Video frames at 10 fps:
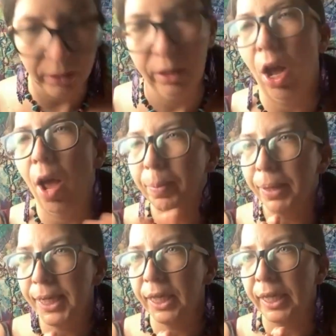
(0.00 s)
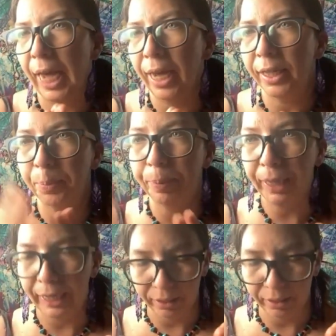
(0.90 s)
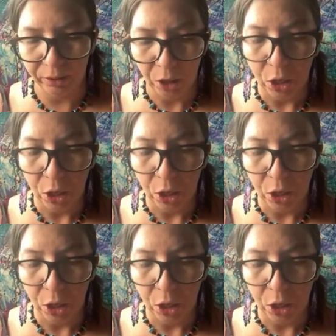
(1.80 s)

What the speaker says: the opposite of that is peace.